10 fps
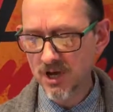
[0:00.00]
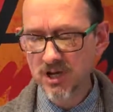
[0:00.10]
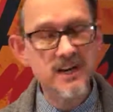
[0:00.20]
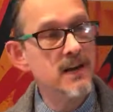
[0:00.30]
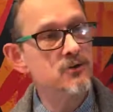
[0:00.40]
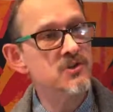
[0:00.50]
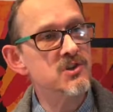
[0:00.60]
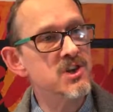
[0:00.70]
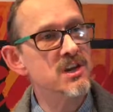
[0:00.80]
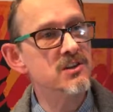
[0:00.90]
canals that
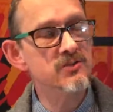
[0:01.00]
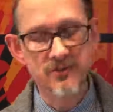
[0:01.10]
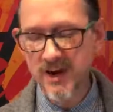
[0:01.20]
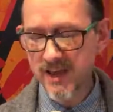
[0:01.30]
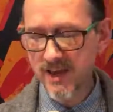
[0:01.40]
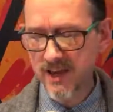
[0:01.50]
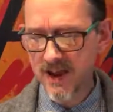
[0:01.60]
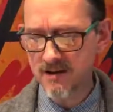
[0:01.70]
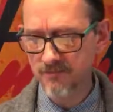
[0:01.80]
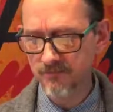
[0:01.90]
take the freight again.